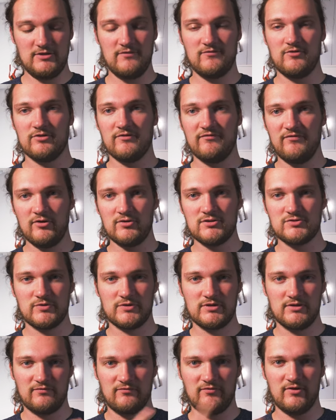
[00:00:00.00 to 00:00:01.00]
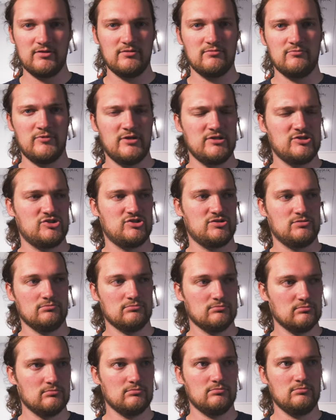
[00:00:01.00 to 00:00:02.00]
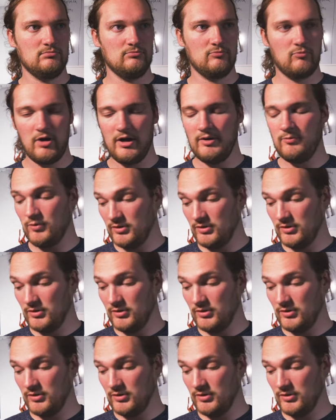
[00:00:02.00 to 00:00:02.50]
You've got the focus ring at the front, which, why